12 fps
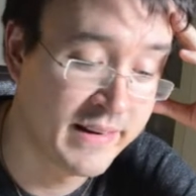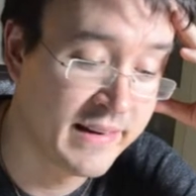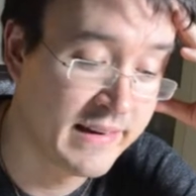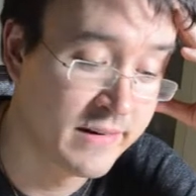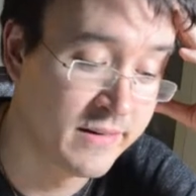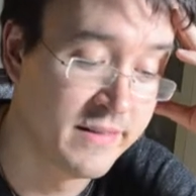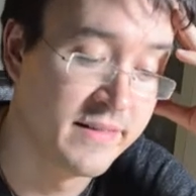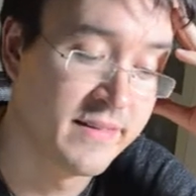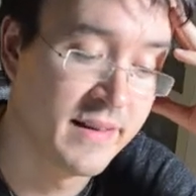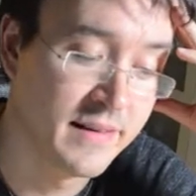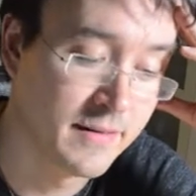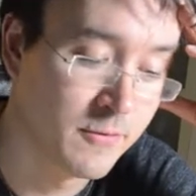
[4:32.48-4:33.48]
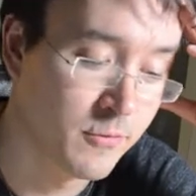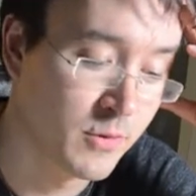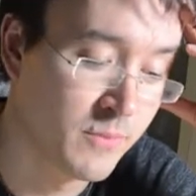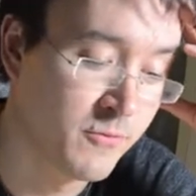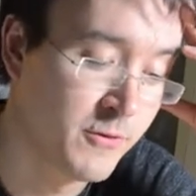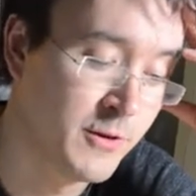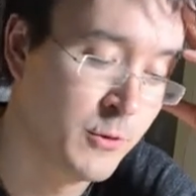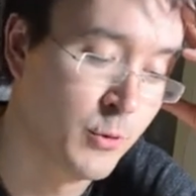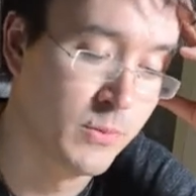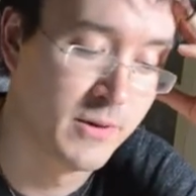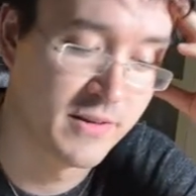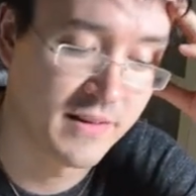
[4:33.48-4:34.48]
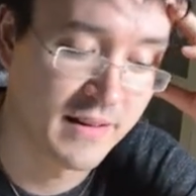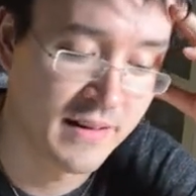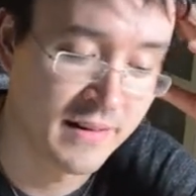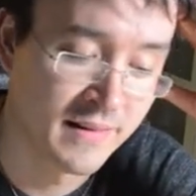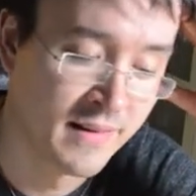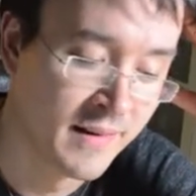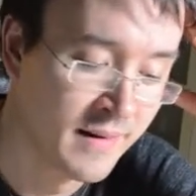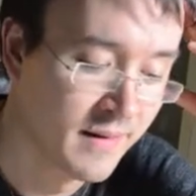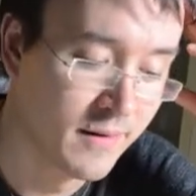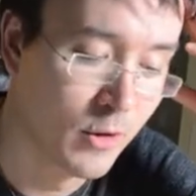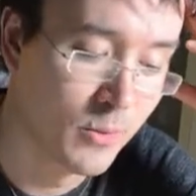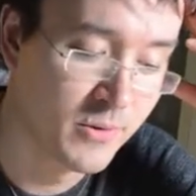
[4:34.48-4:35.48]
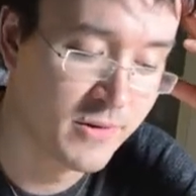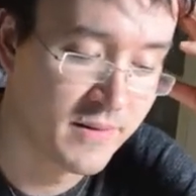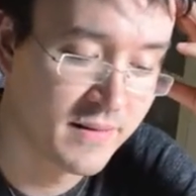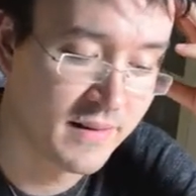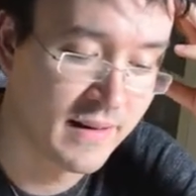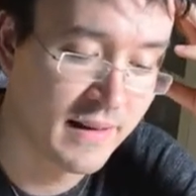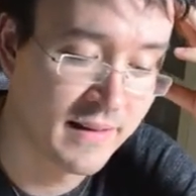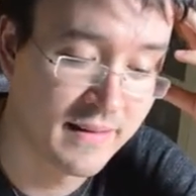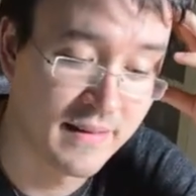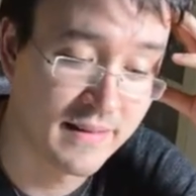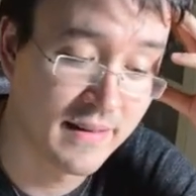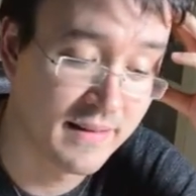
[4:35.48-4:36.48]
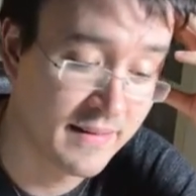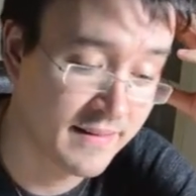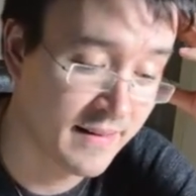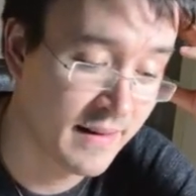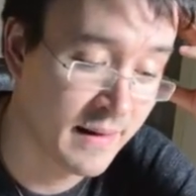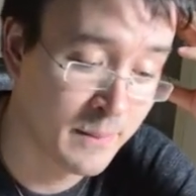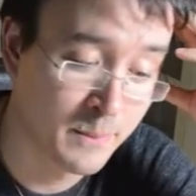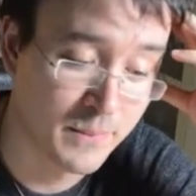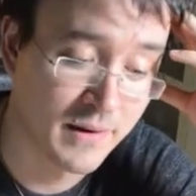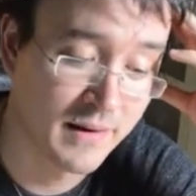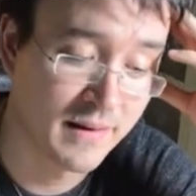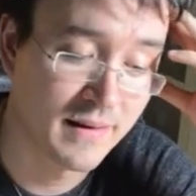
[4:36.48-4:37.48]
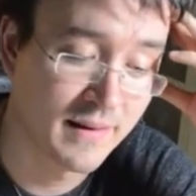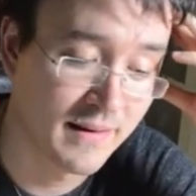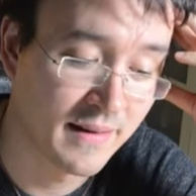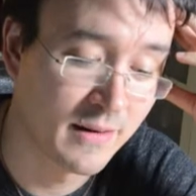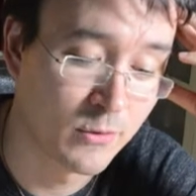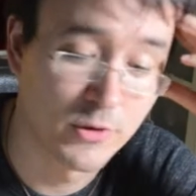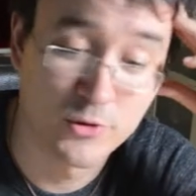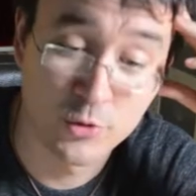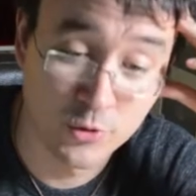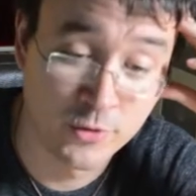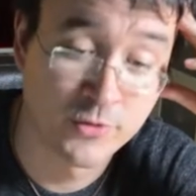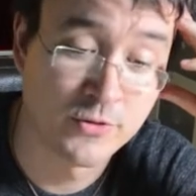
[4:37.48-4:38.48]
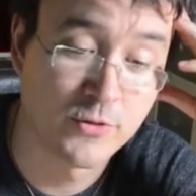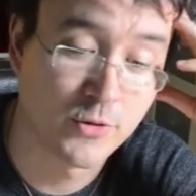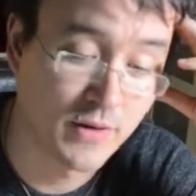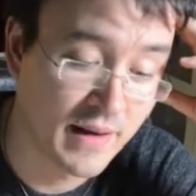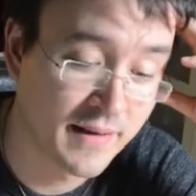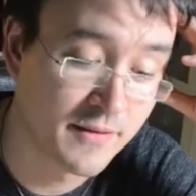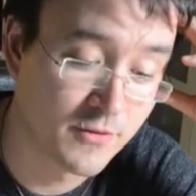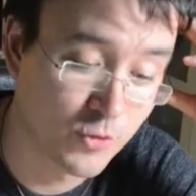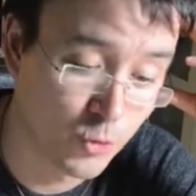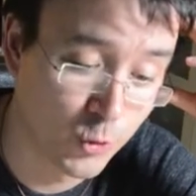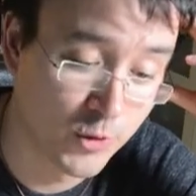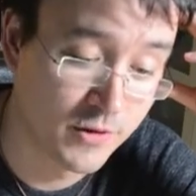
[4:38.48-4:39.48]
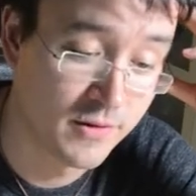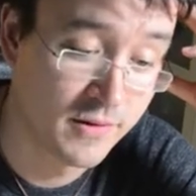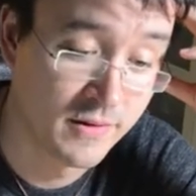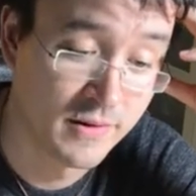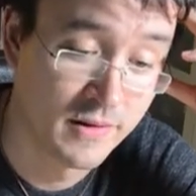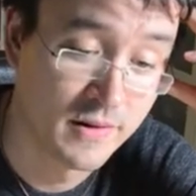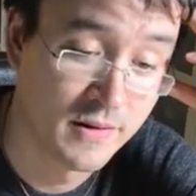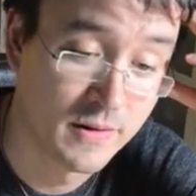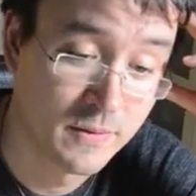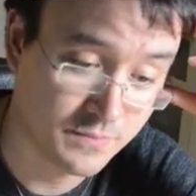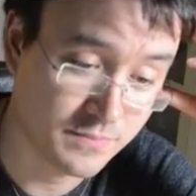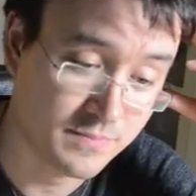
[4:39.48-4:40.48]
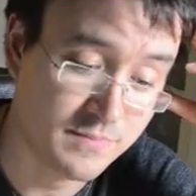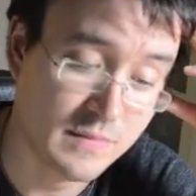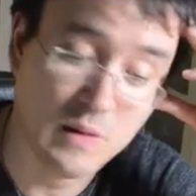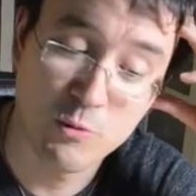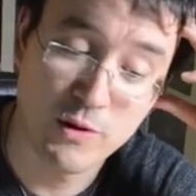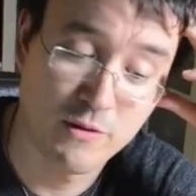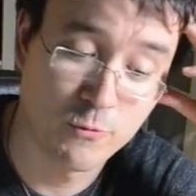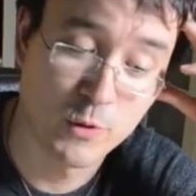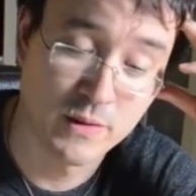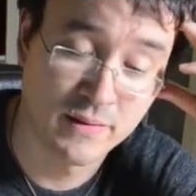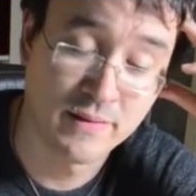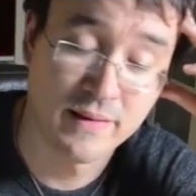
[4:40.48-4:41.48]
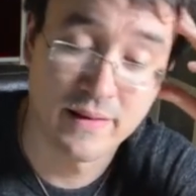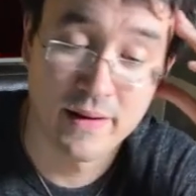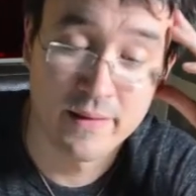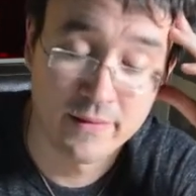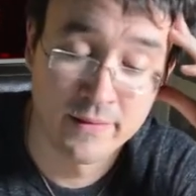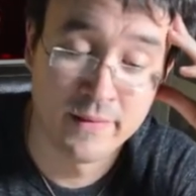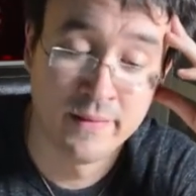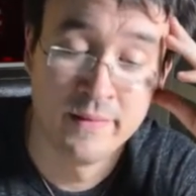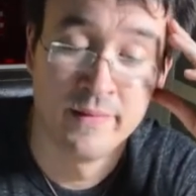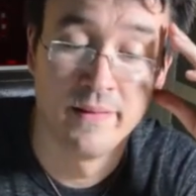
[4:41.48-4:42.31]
here is hidden from view, but I can open it again at any time by clicking return to guided tour. We have one other